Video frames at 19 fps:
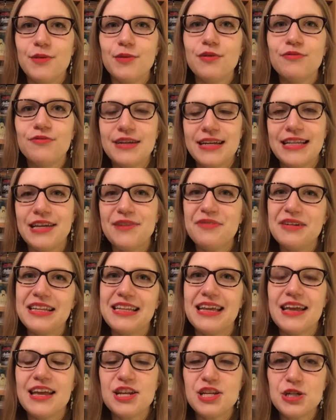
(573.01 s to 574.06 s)
you will really,
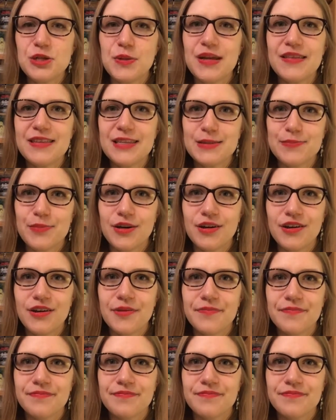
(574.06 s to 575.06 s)
really enjoy this book.